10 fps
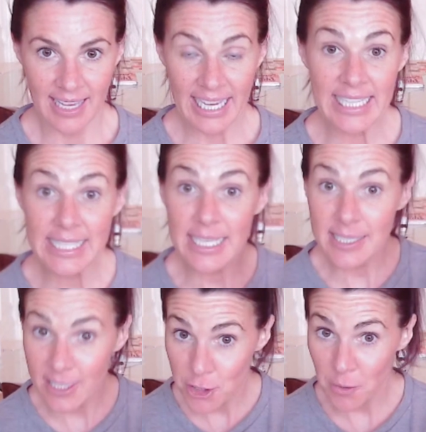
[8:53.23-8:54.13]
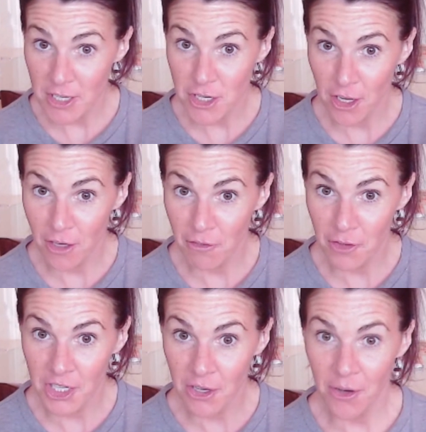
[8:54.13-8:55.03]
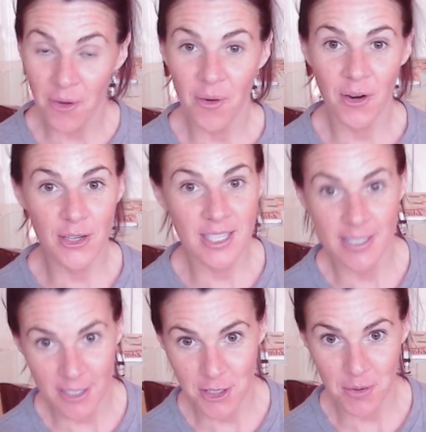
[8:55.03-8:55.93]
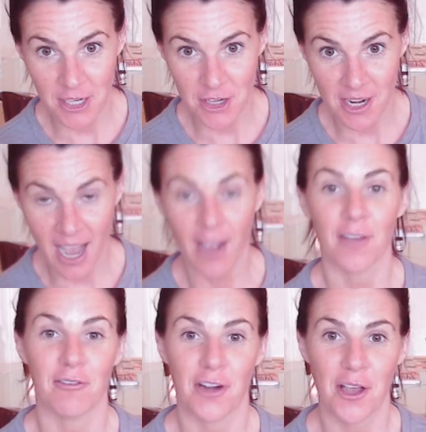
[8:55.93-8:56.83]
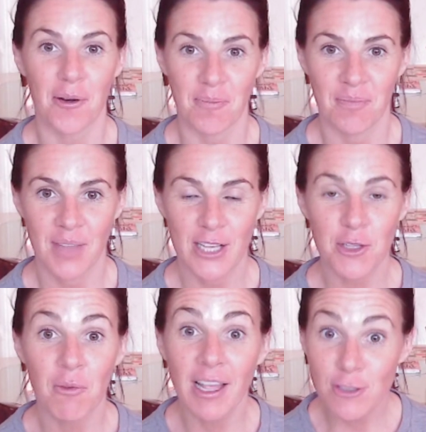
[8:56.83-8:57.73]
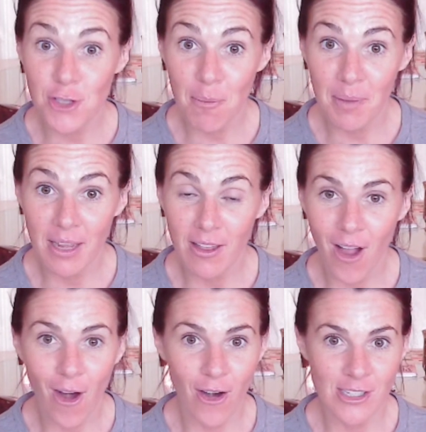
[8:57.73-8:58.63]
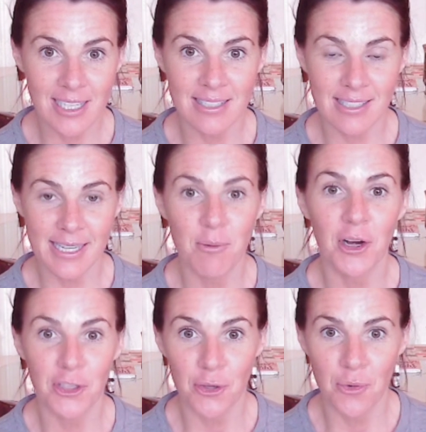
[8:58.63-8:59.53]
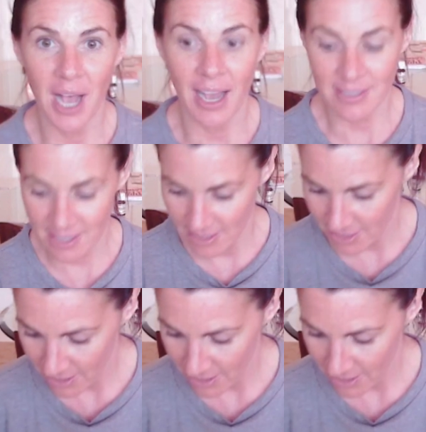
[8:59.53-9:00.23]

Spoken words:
this situation good for you, or is this situation not good for you? So let's jump into the cards and see what you got.